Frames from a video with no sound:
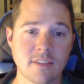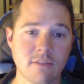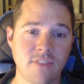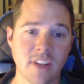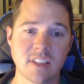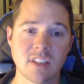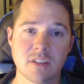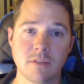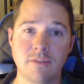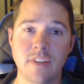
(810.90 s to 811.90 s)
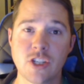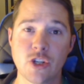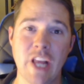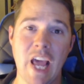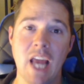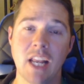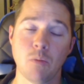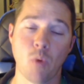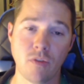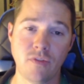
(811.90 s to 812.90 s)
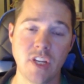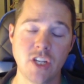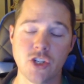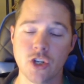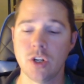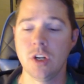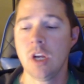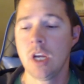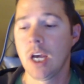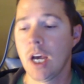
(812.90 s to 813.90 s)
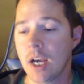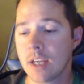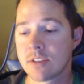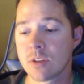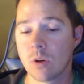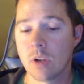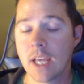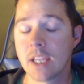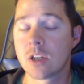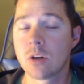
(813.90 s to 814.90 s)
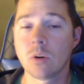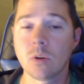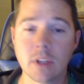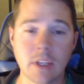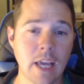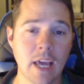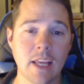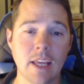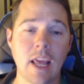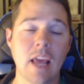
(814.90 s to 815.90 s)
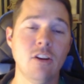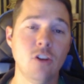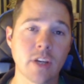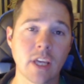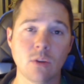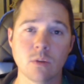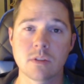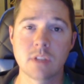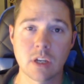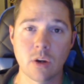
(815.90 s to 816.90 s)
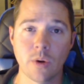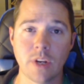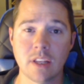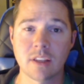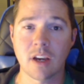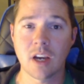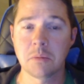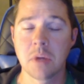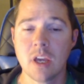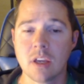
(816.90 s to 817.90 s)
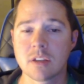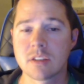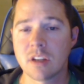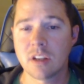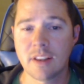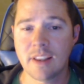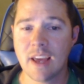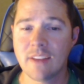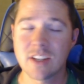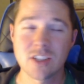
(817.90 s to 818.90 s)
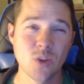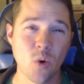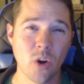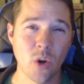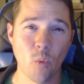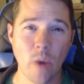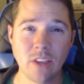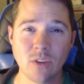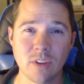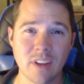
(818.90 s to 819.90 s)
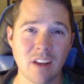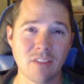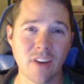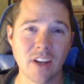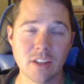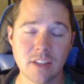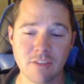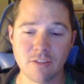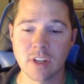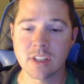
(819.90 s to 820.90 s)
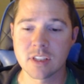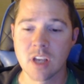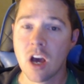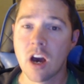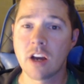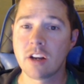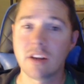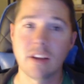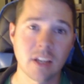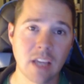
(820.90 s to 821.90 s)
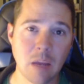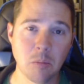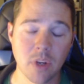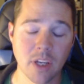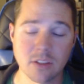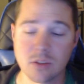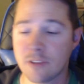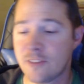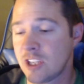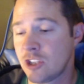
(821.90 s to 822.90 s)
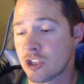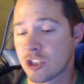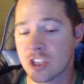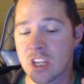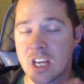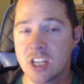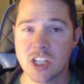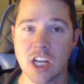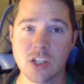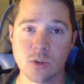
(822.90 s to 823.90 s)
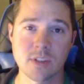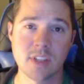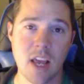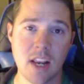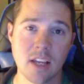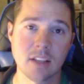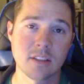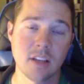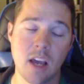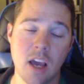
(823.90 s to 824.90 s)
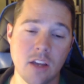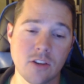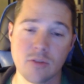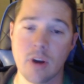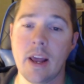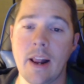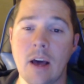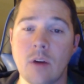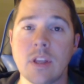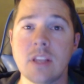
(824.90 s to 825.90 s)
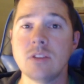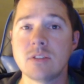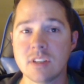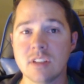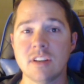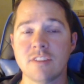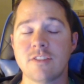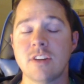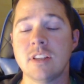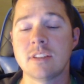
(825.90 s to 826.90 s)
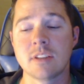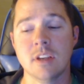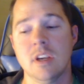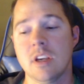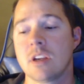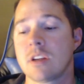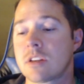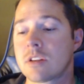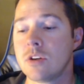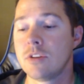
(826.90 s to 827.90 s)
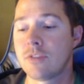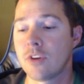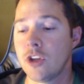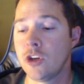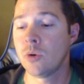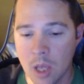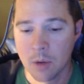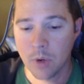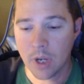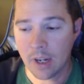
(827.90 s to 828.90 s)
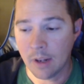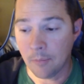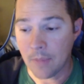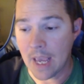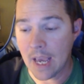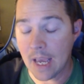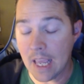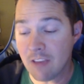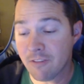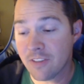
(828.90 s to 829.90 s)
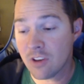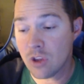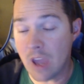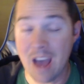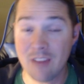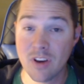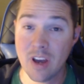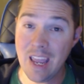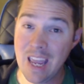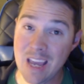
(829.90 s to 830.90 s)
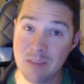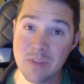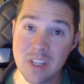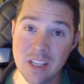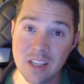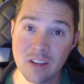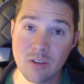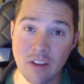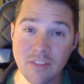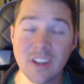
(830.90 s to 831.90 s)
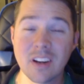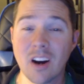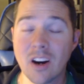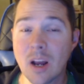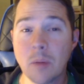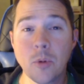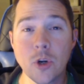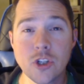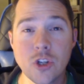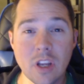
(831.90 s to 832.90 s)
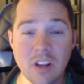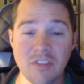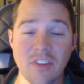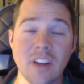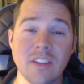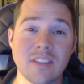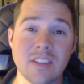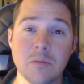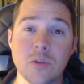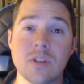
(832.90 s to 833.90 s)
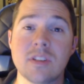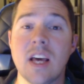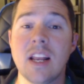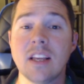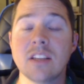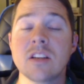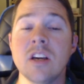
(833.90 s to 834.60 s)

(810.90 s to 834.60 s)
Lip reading: fixing some feature and adding more feature. So like go get it and look at those decoding time, because other than that there's no other way to identify the difference other than the gameplay. So if you just change those settings and try it out and you see a difference, good for you. Well, if you have an AMD graphic card, I'm pretty sure you can find the similar settings,